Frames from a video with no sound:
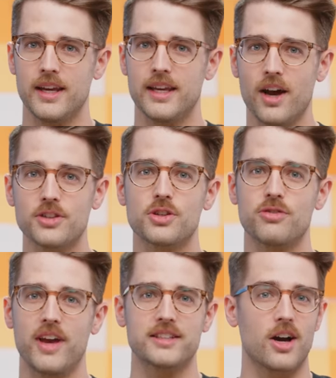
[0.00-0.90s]
He also
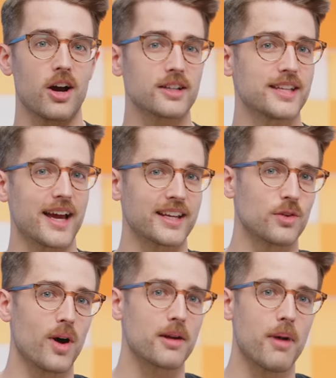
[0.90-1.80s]
faked a heart attack in
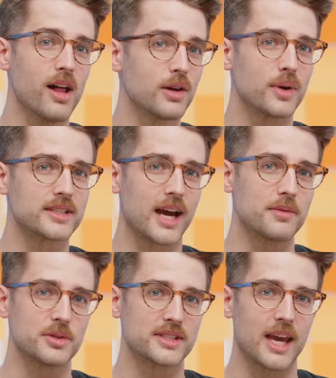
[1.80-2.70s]
Guatemala one time
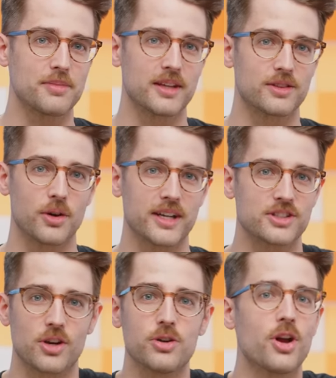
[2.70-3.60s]
to escape the authorities,
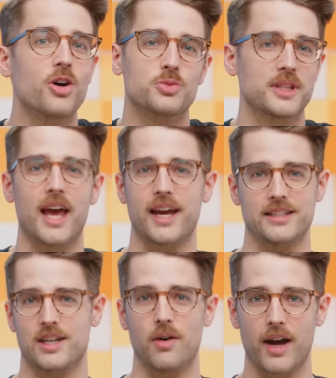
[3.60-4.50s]
so who knows what the heck
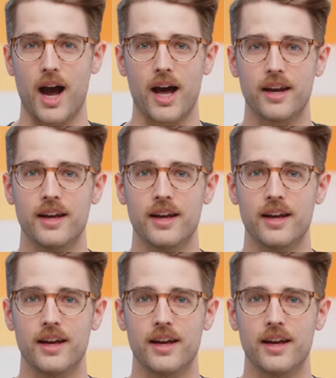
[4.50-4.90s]
is going on.